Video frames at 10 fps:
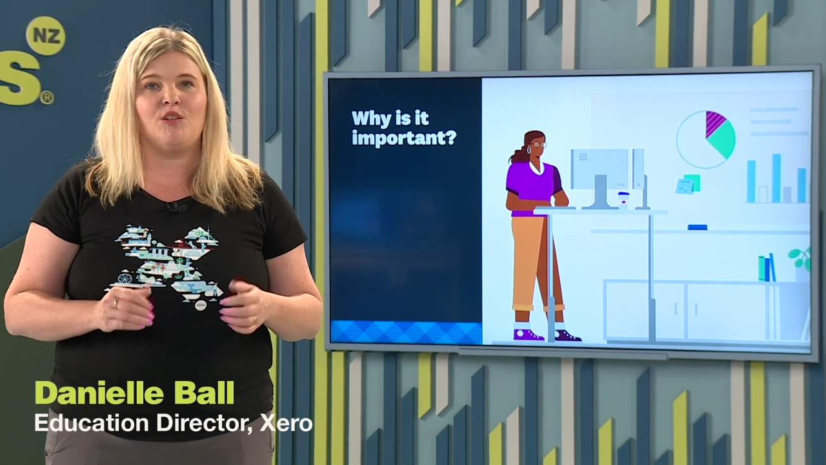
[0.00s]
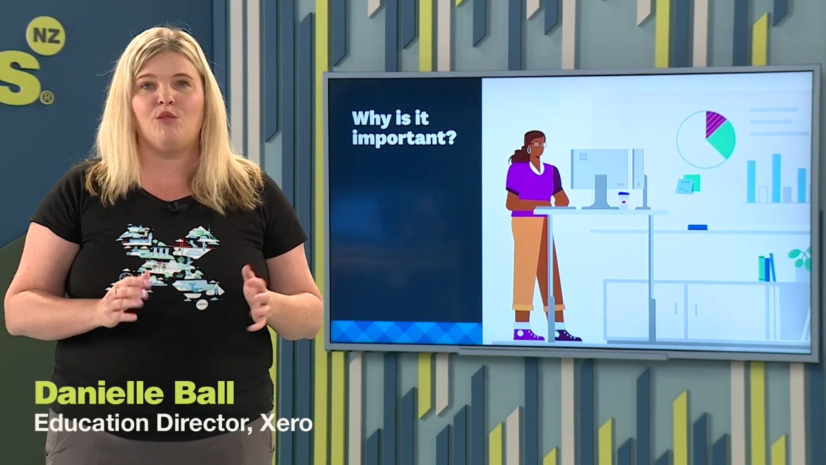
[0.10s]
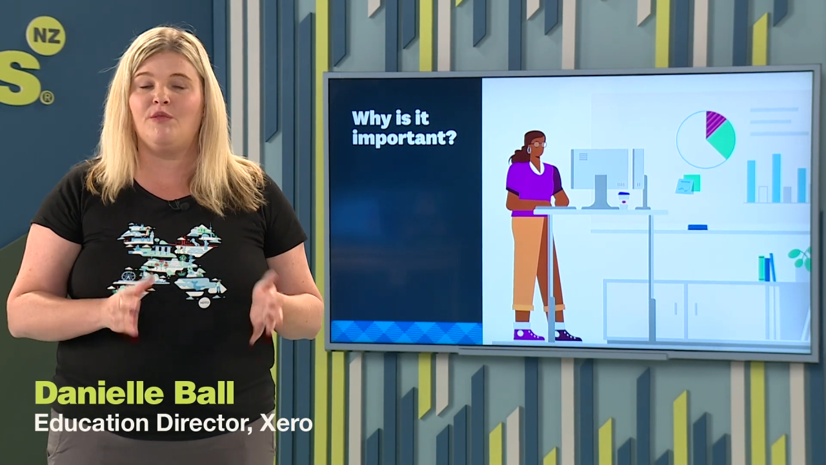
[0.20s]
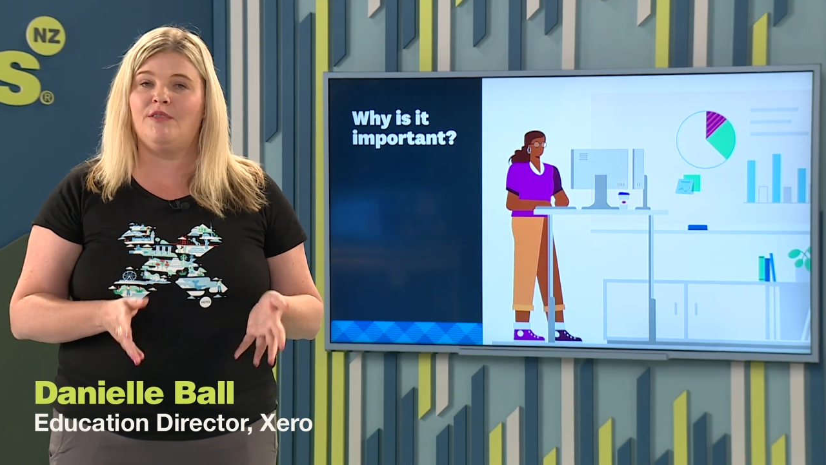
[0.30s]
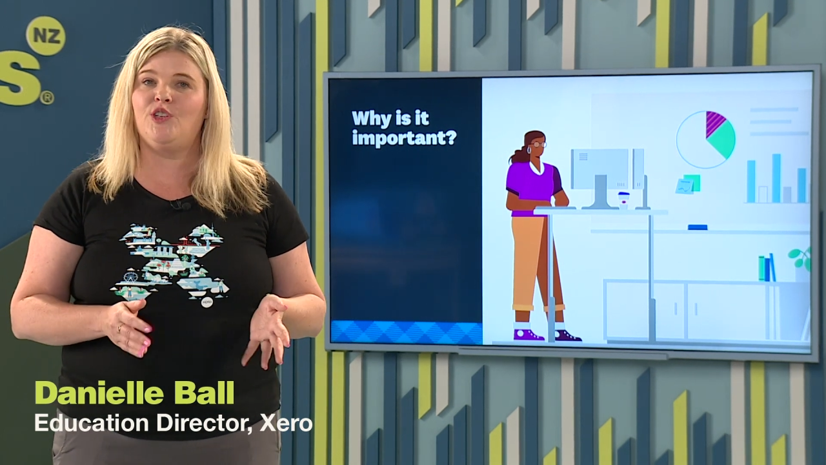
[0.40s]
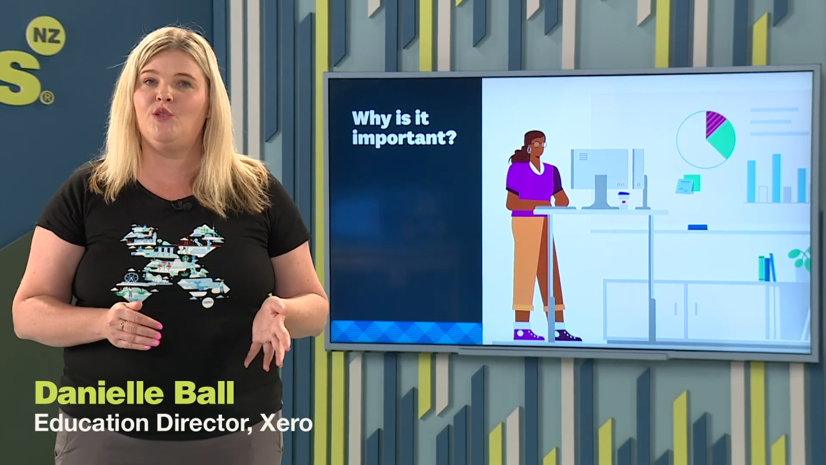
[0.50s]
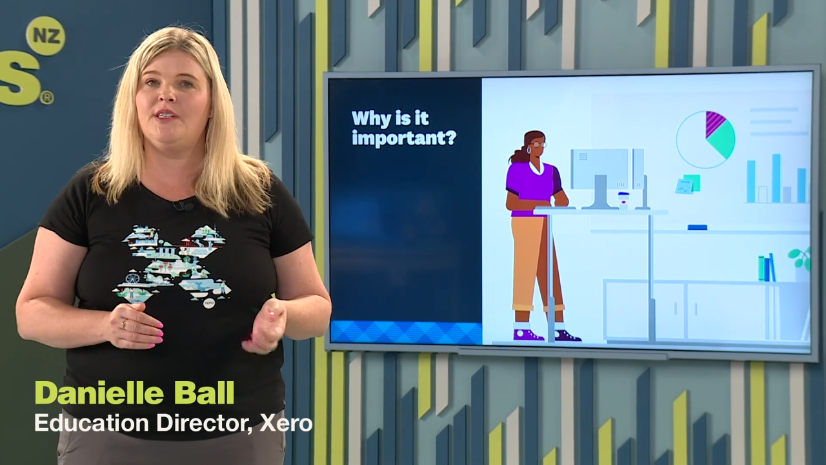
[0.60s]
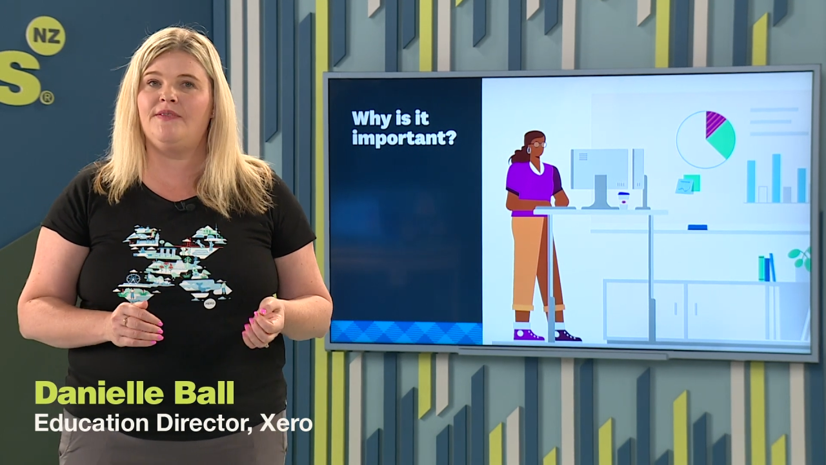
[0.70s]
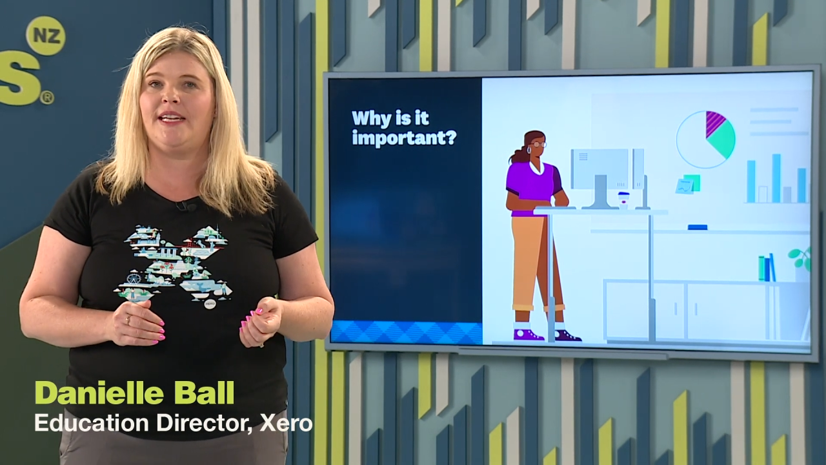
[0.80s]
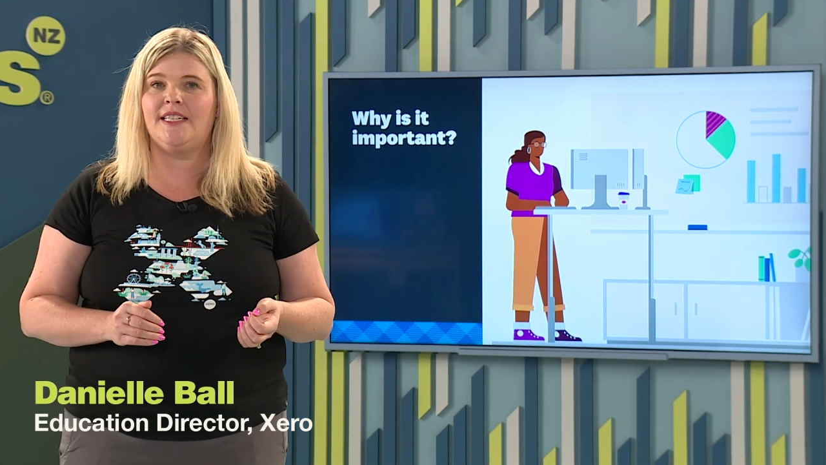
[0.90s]
revenue
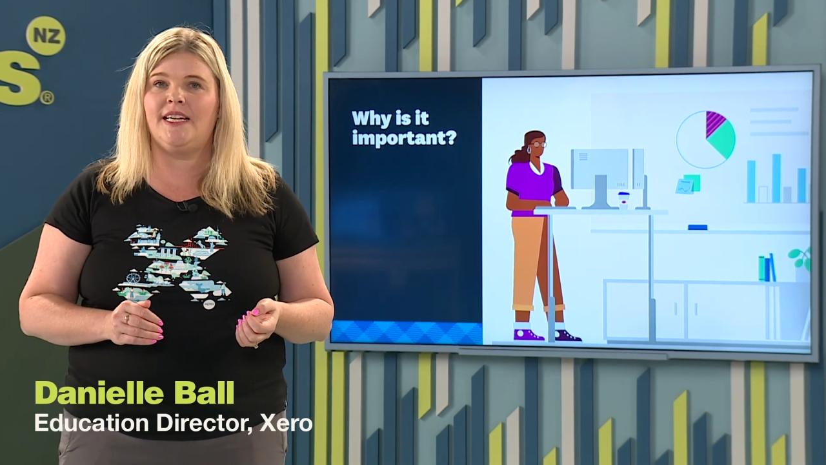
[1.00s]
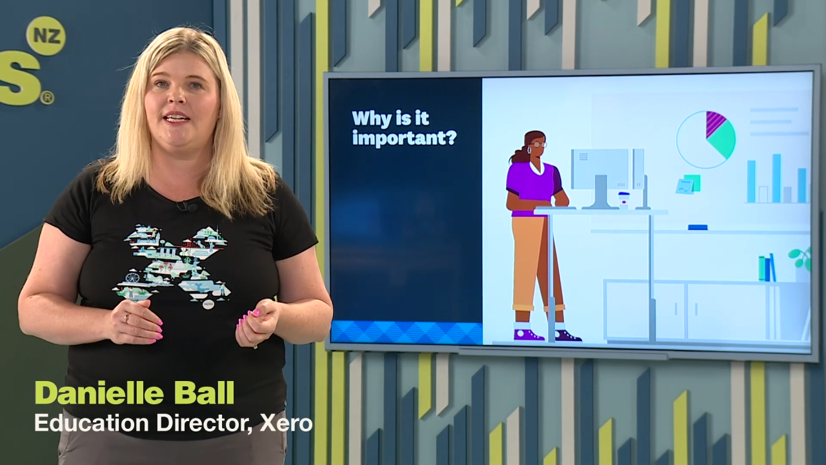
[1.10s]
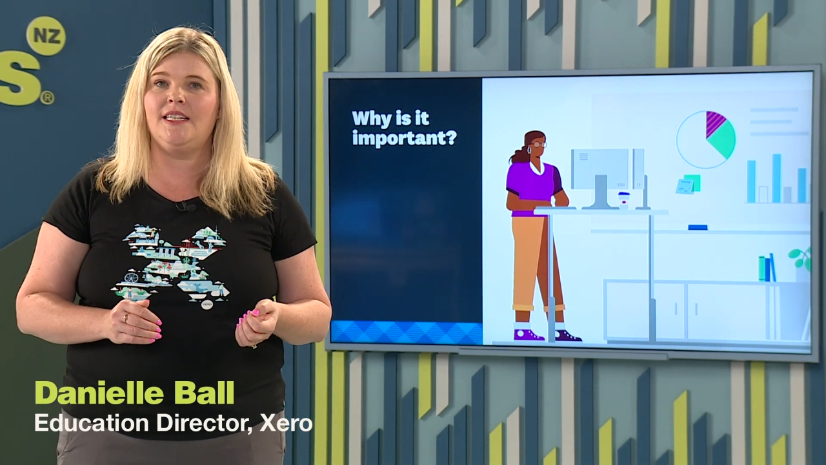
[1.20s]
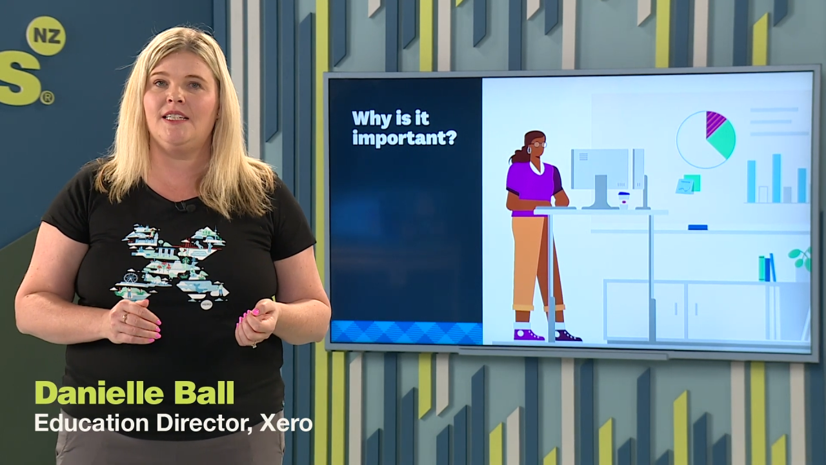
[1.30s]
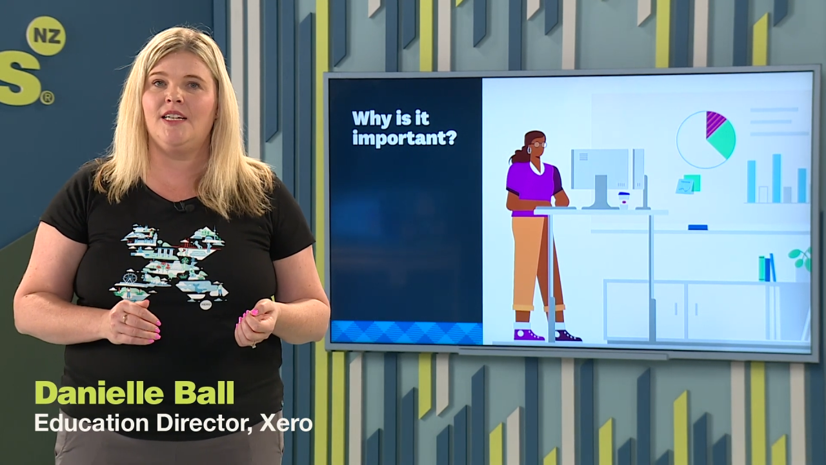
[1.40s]
is vanity,